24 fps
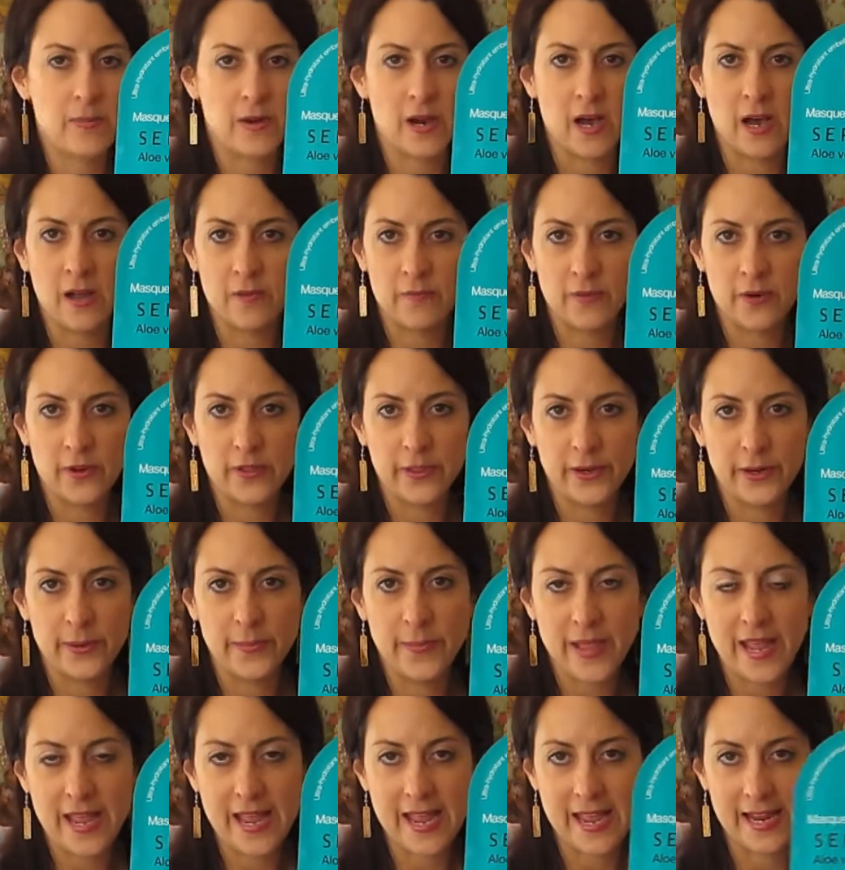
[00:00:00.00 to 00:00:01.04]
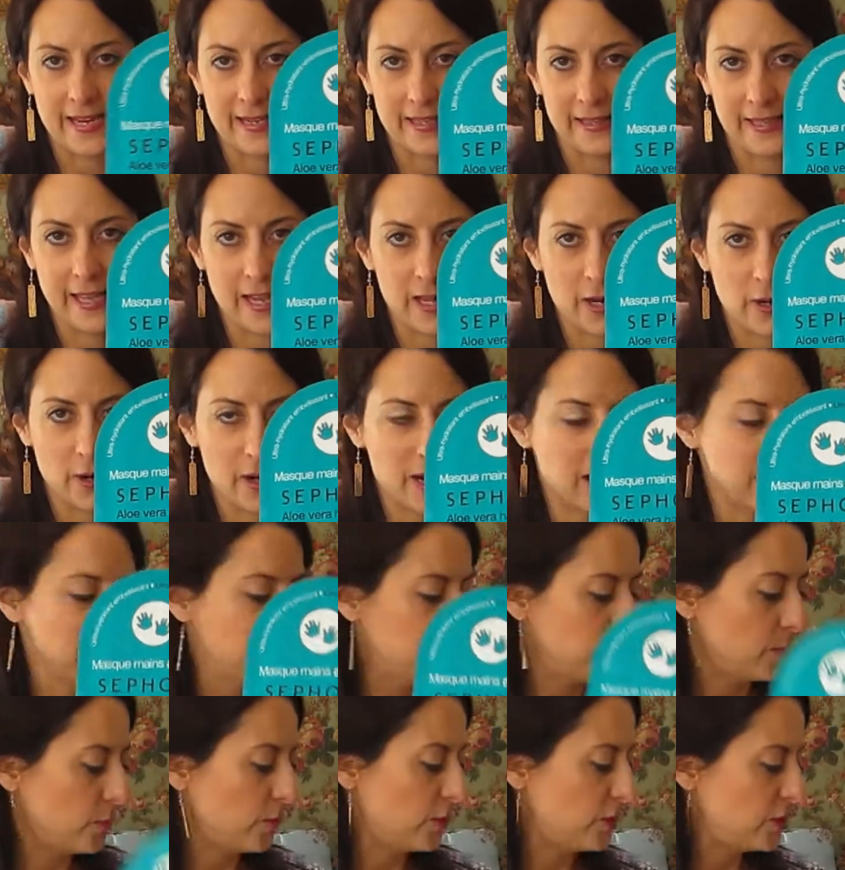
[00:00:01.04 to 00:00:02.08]
it on for a little bit and let your hands
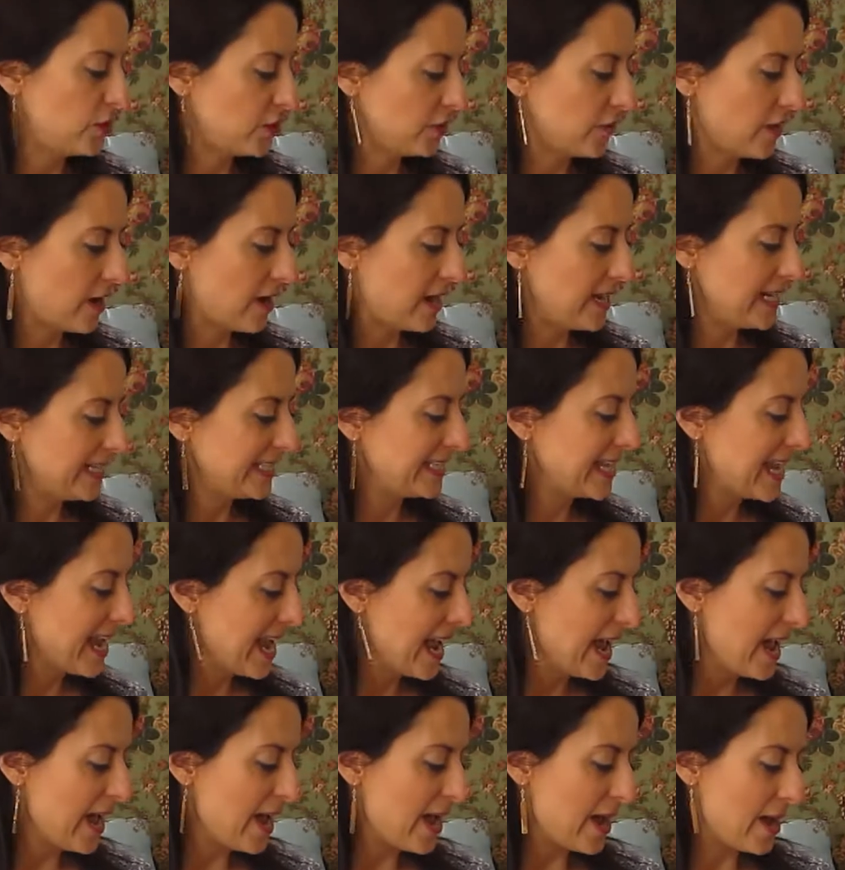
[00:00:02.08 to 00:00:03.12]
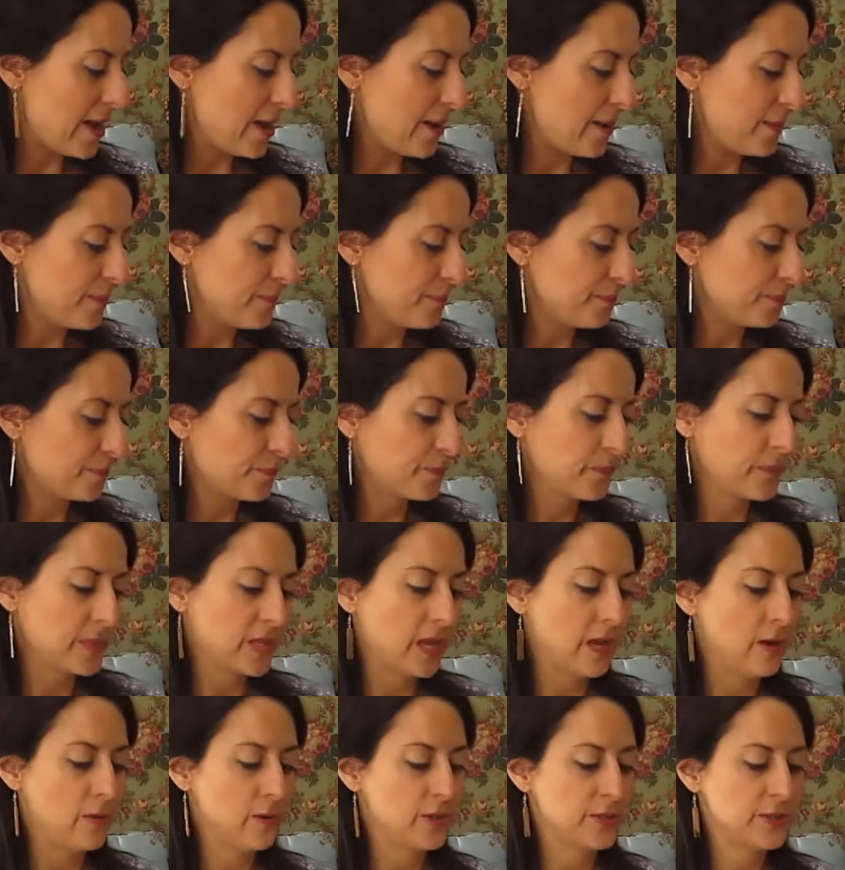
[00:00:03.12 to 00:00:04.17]
moisturize. Um,
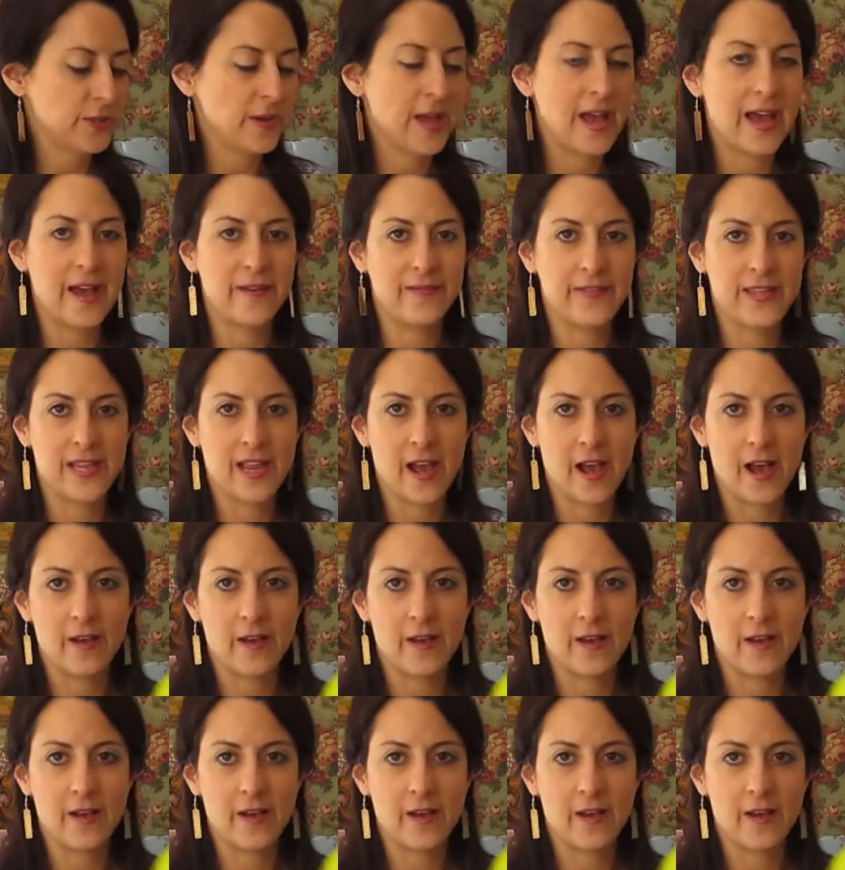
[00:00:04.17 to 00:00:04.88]
I also have the